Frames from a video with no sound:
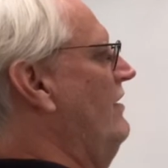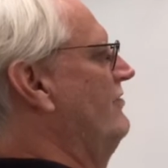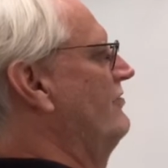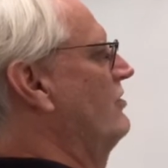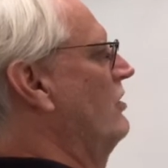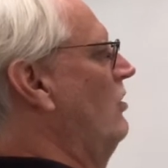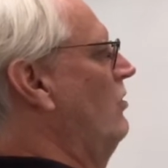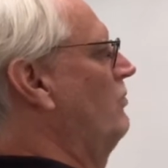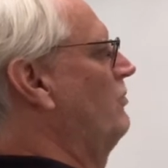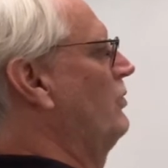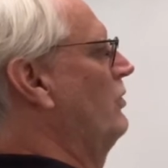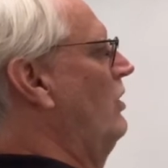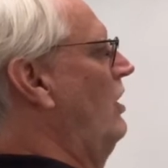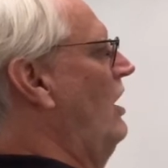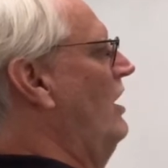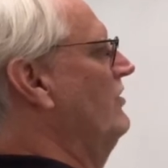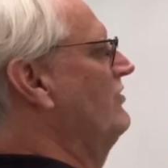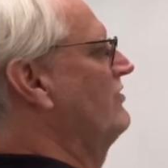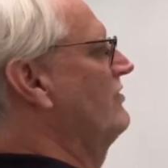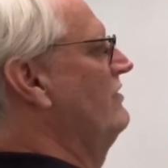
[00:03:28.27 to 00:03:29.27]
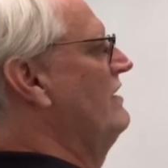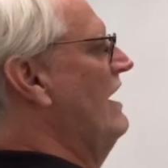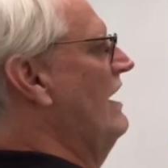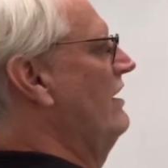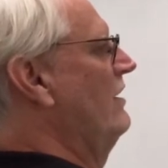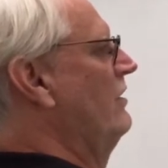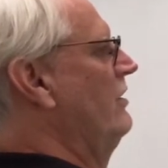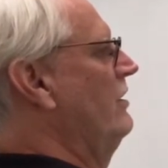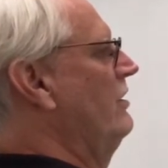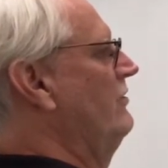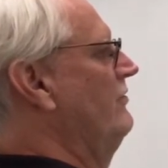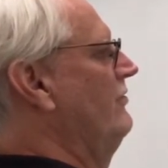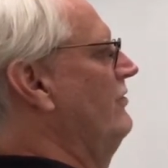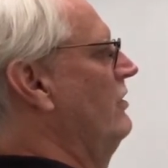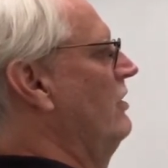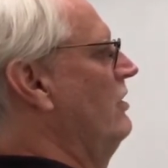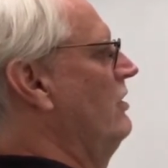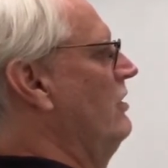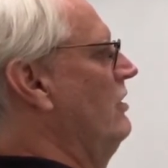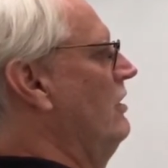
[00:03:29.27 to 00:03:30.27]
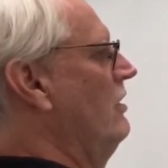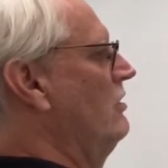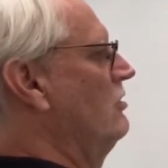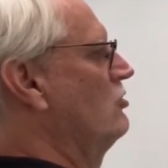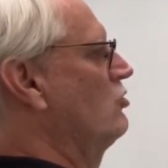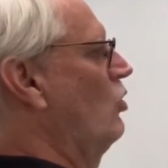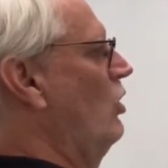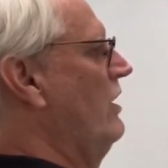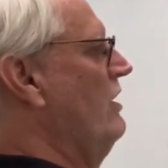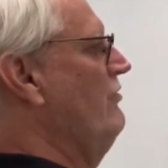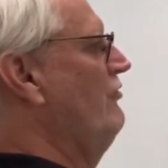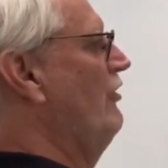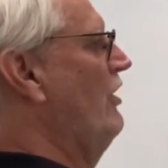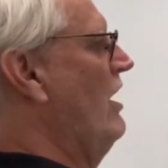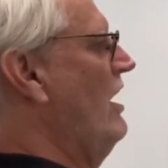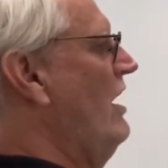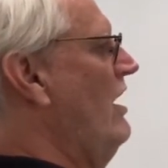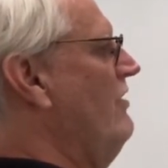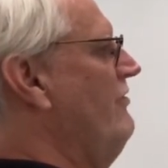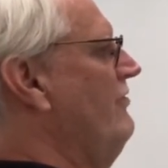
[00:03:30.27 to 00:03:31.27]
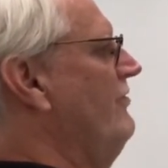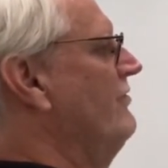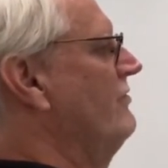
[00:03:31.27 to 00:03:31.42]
so plus negative 25